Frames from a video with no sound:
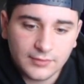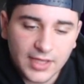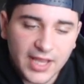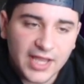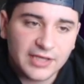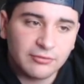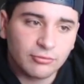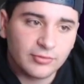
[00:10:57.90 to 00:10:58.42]

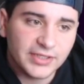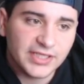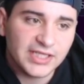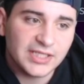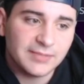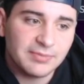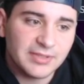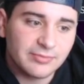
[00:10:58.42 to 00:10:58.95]
Ed
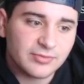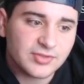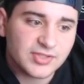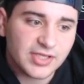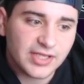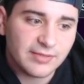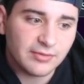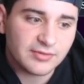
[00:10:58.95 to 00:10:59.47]
Reed, people
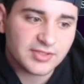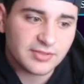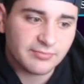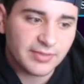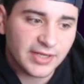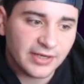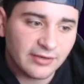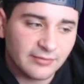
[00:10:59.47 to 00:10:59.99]
say, but let's
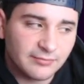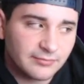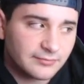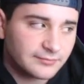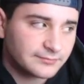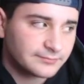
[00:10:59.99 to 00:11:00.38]
compare him.